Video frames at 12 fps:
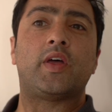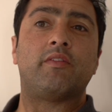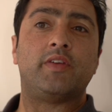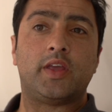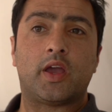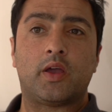that
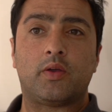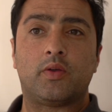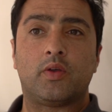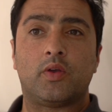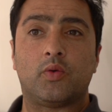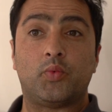video,
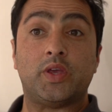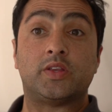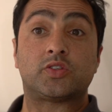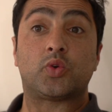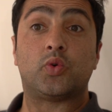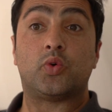we
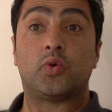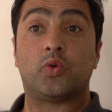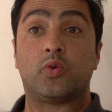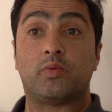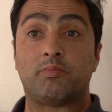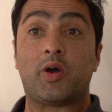
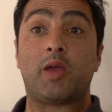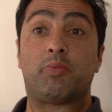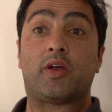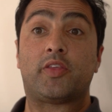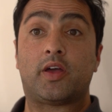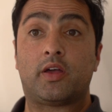saw my
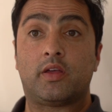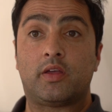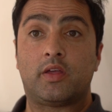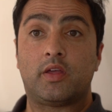brother